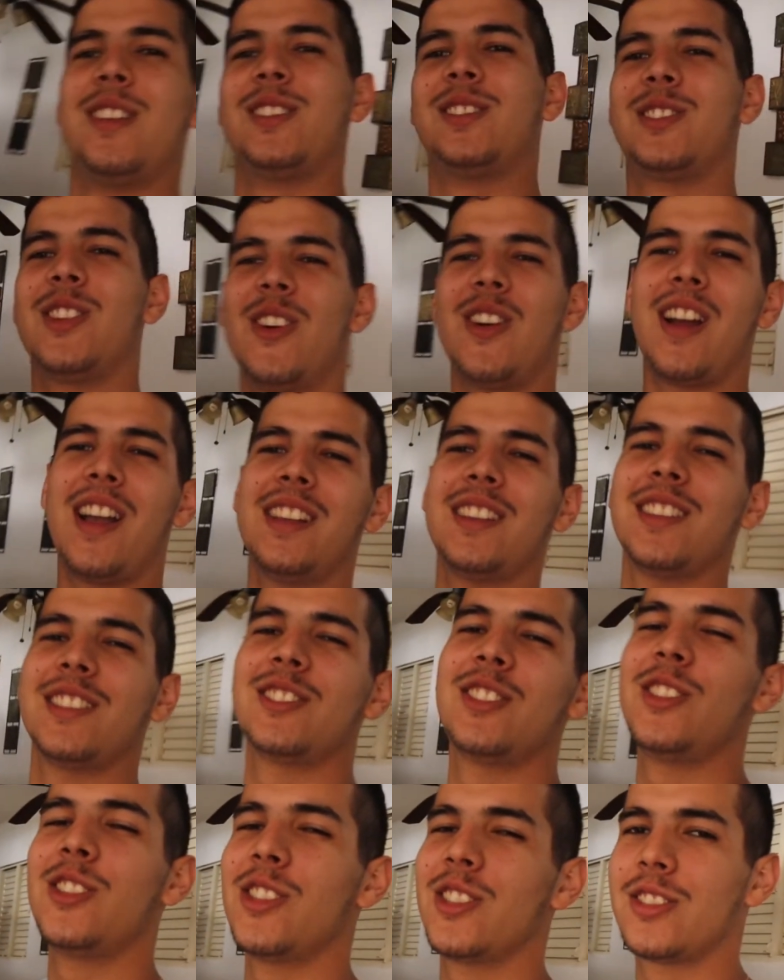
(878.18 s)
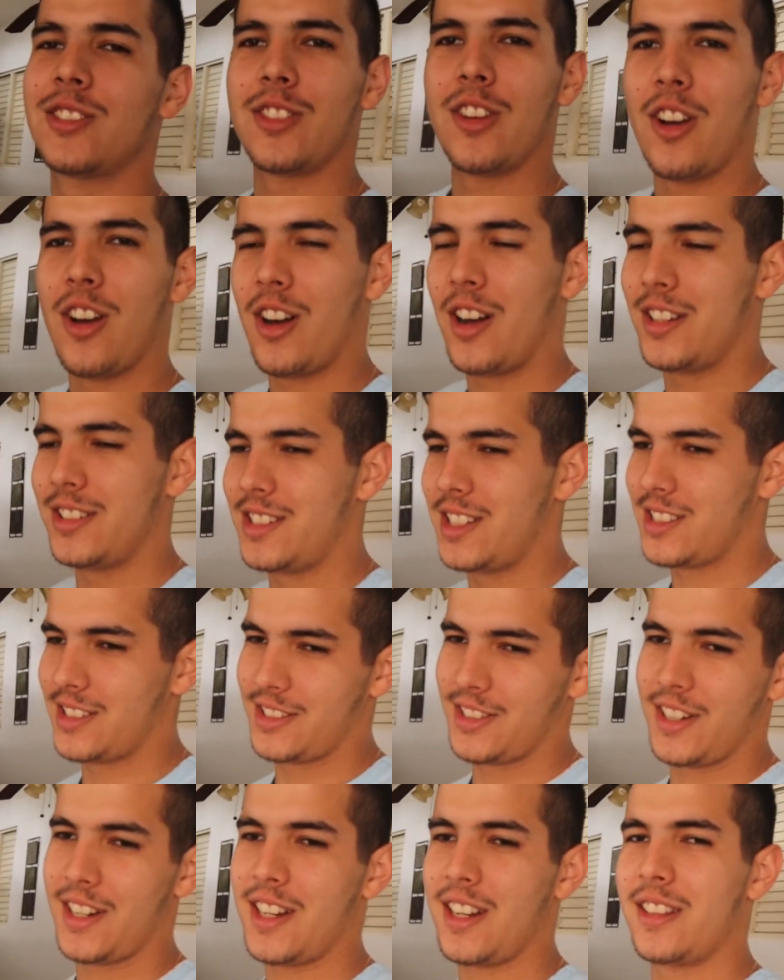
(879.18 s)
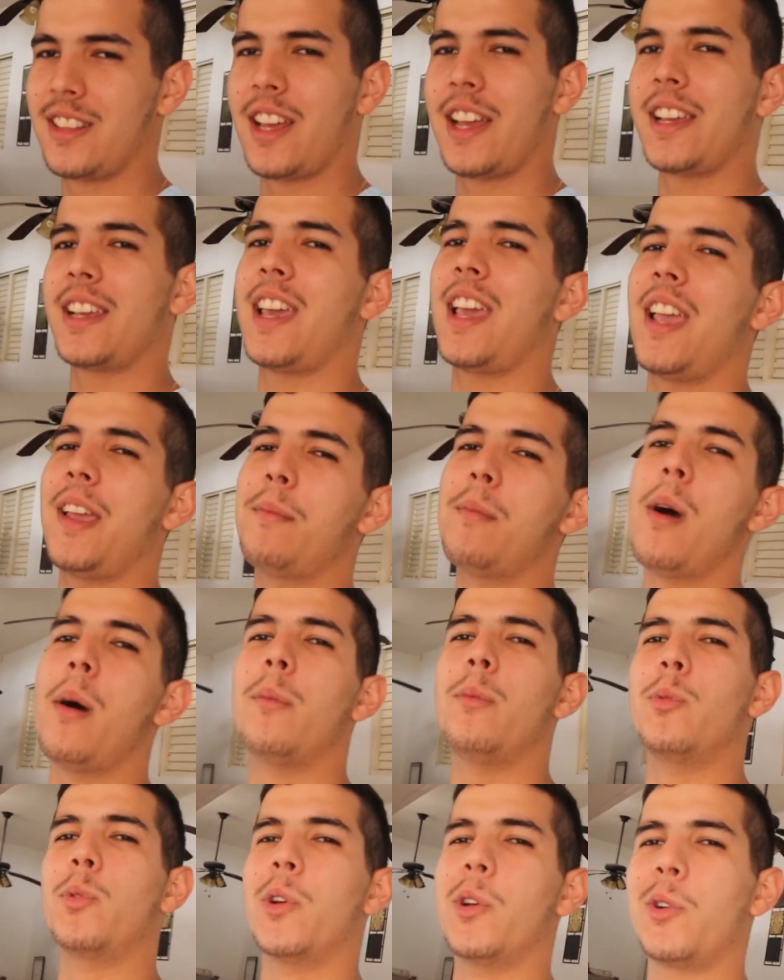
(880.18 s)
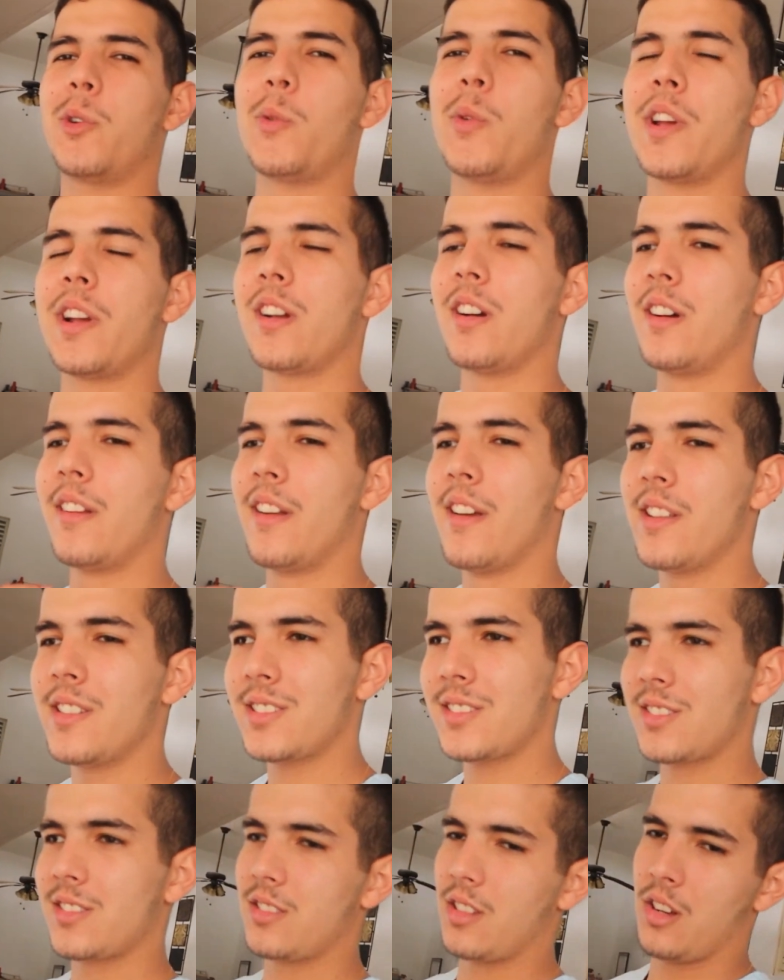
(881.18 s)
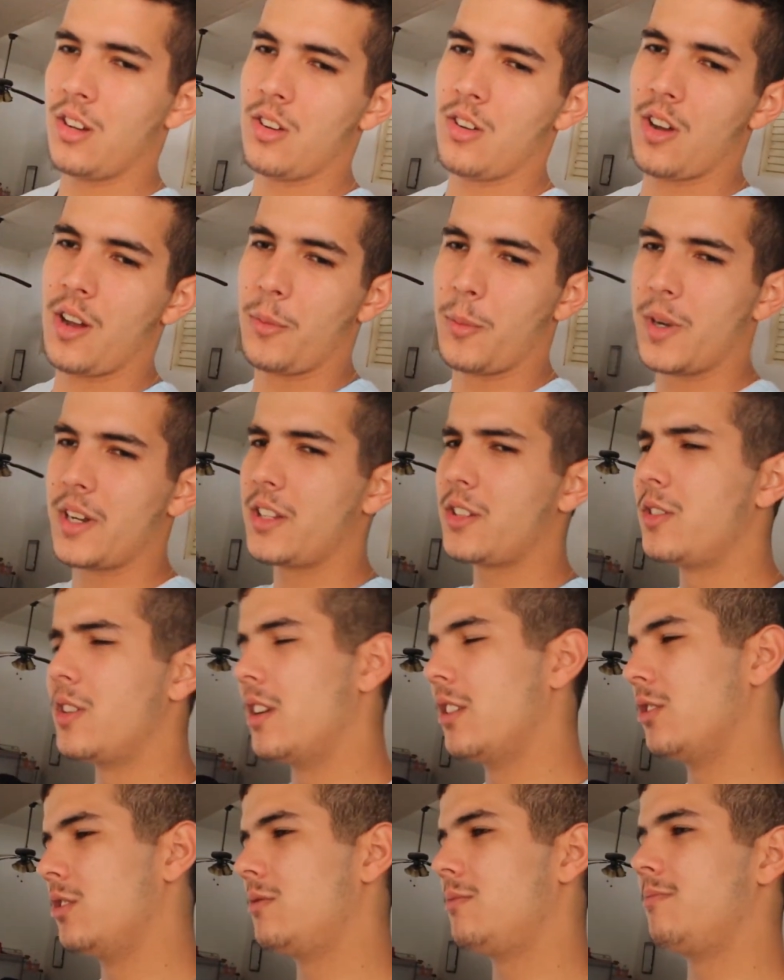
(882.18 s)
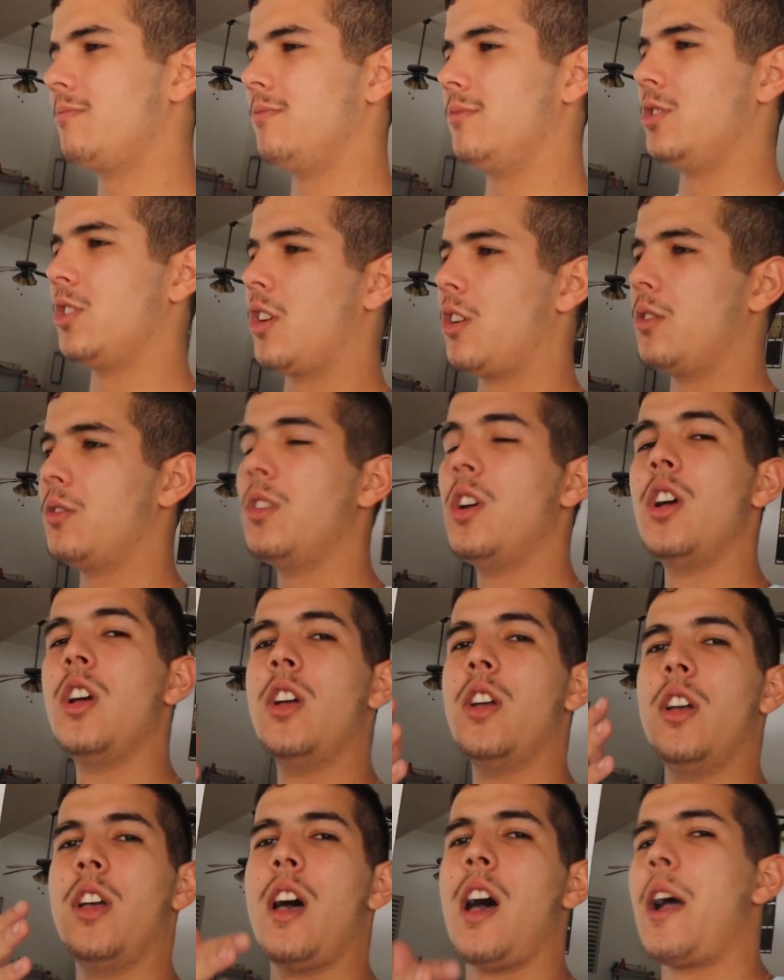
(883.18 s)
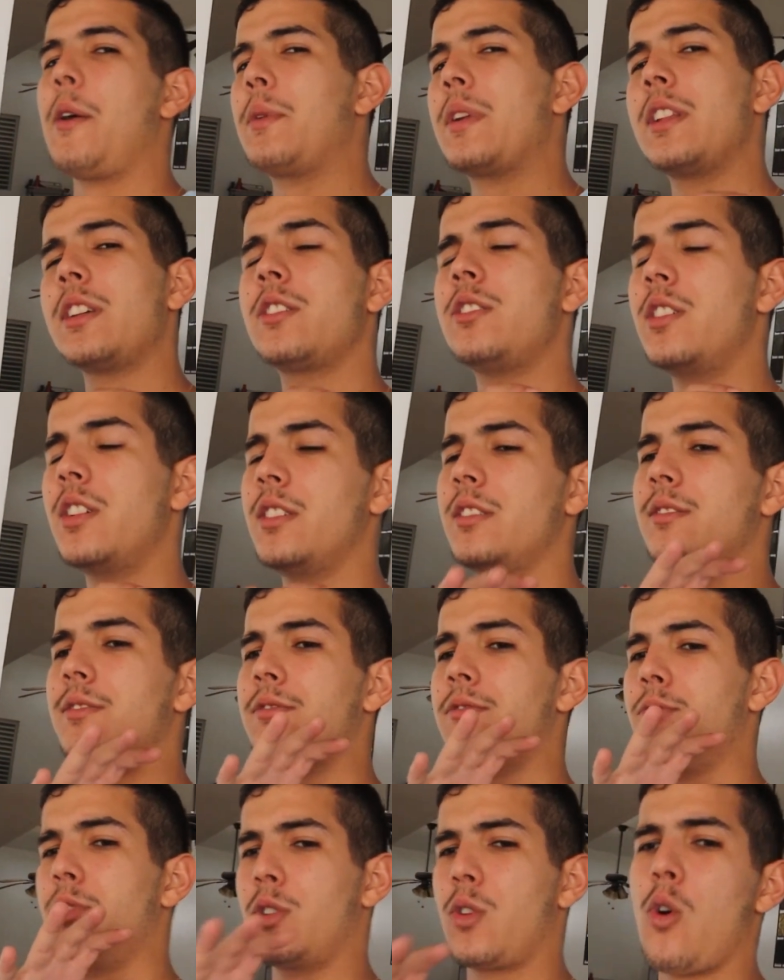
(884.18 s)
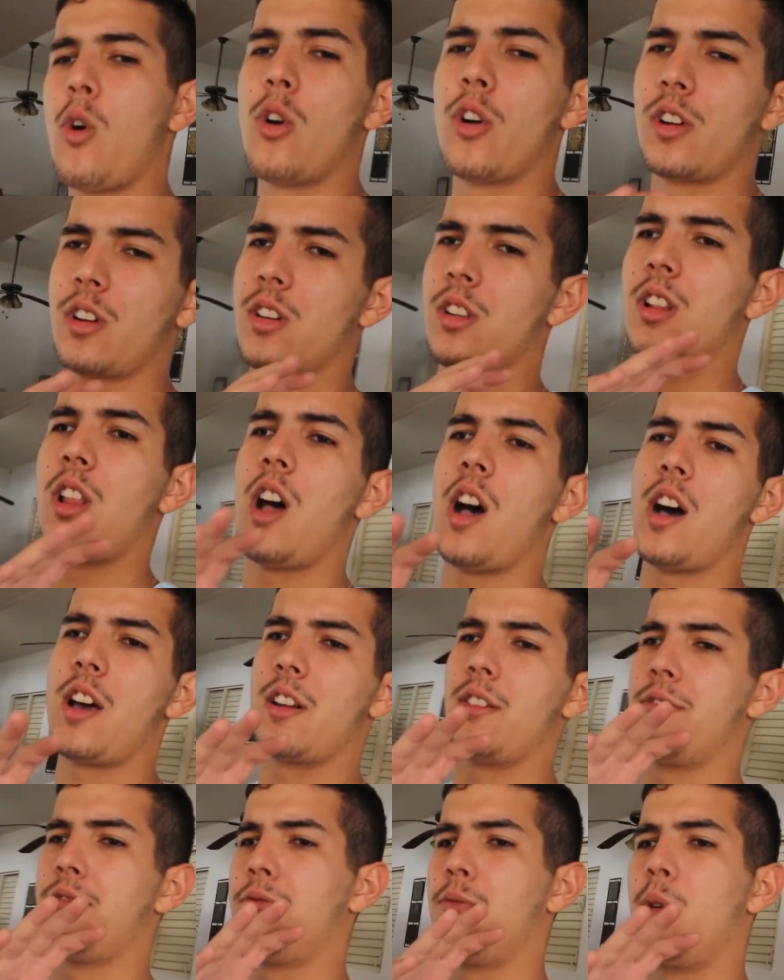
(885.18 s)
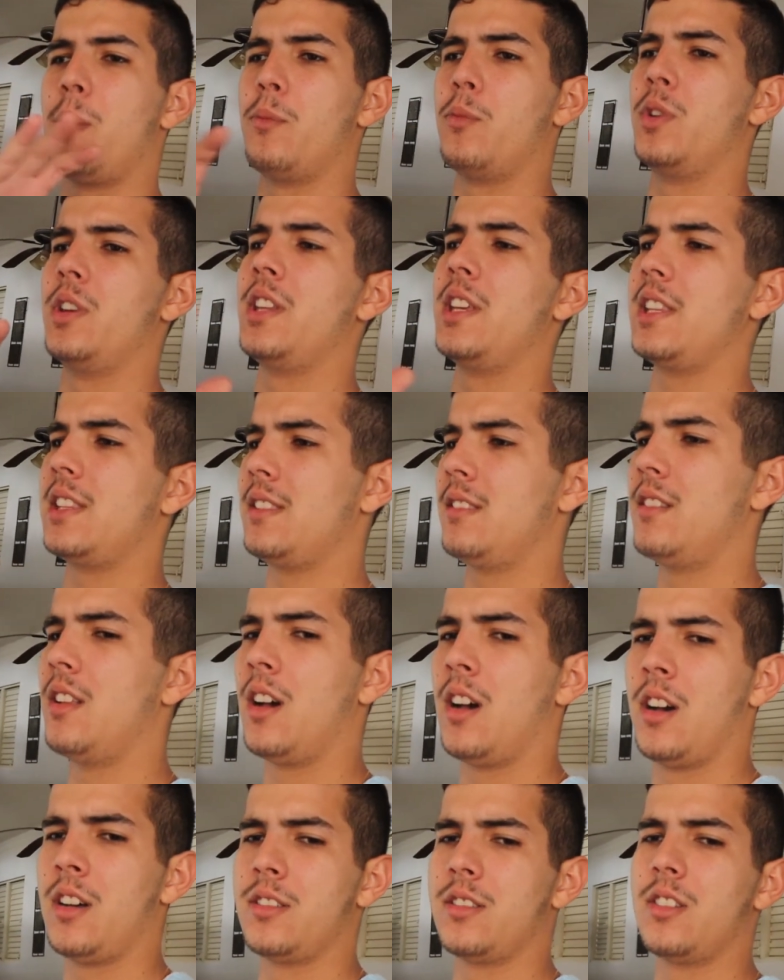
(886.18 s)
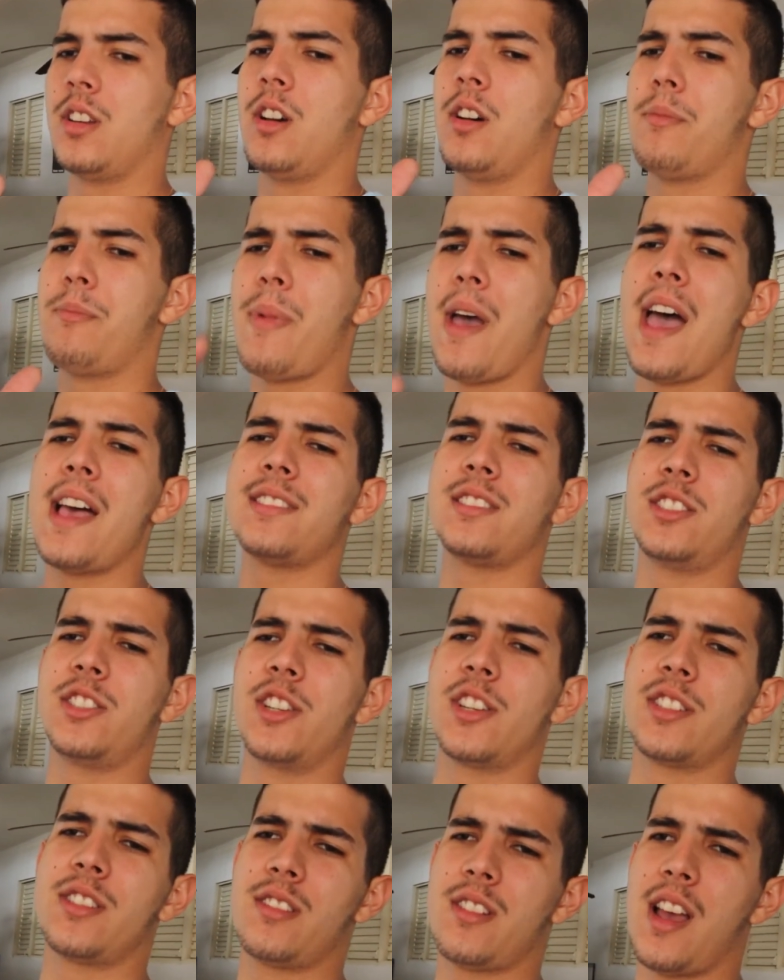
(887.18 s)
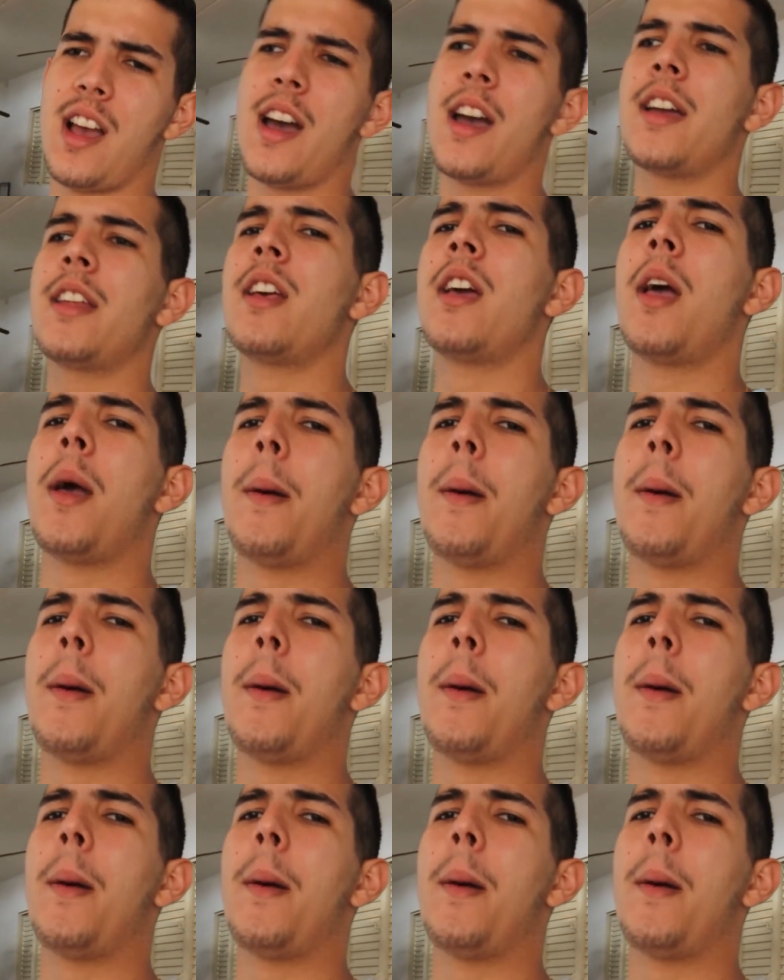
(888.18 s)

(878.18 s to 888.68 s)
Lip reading: So guys, as you just saw, yesterday the night came up real quick on us, so I really couldn't, I really couldn't record a lot of what we did on the passenger side.